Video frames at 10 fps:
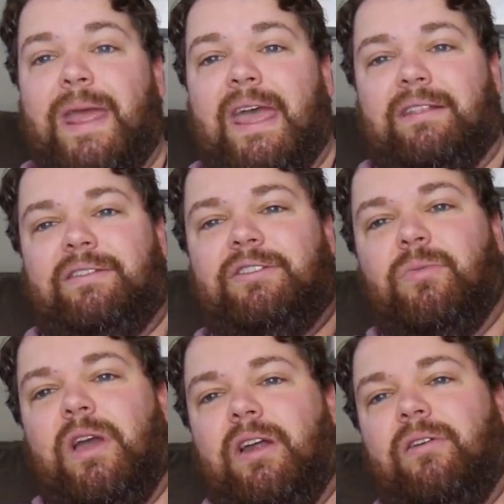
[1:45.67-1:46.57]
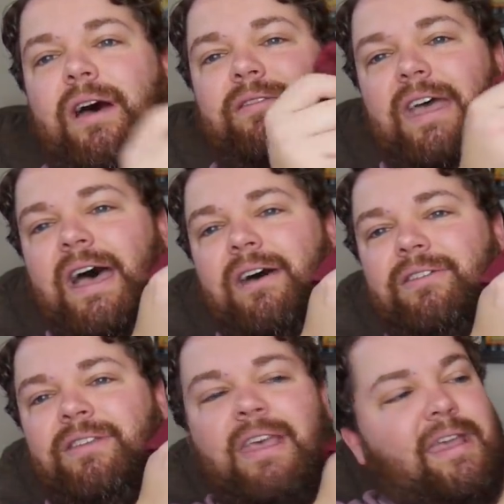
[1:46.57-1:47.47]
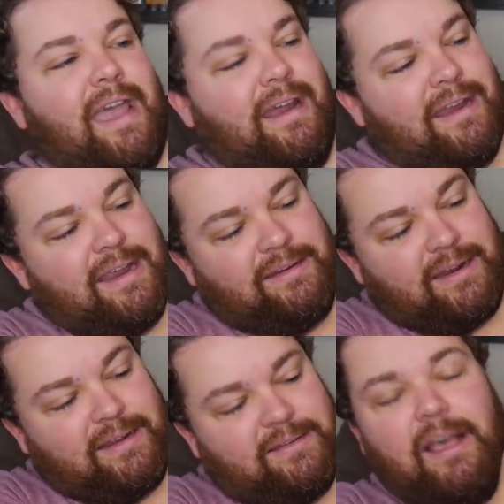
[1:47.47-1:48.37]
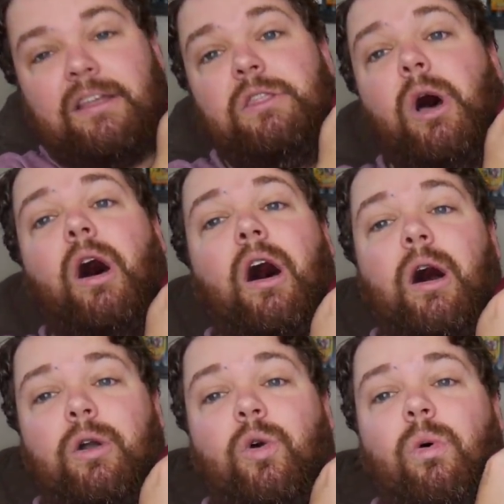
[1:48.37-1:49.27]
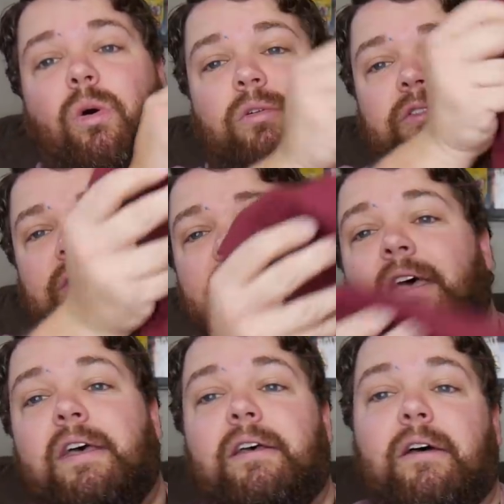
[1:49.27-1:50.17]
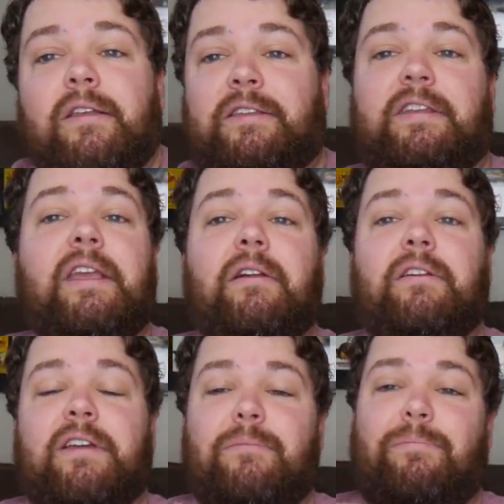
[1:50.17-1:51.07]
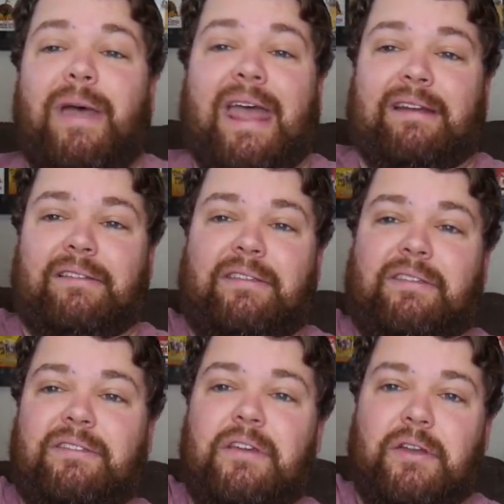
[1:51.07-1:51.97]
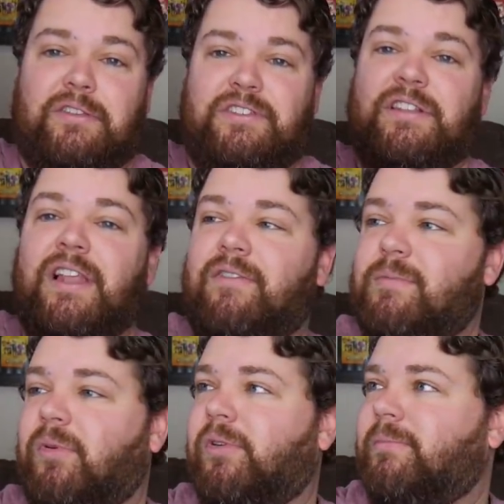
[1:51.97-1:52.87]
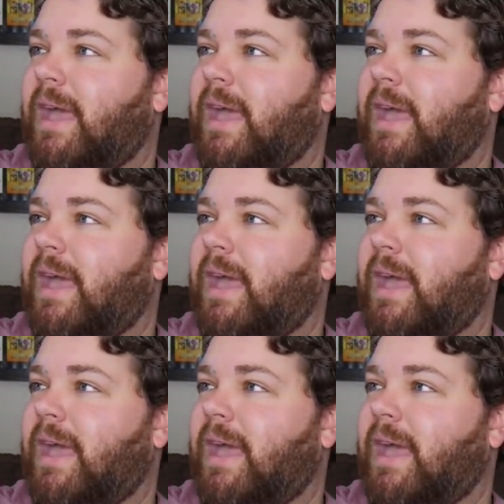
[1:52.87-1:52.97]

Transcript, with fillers: pants to wear around the house, and it is the Hogwarts sealed pants. You know, just lovely maroon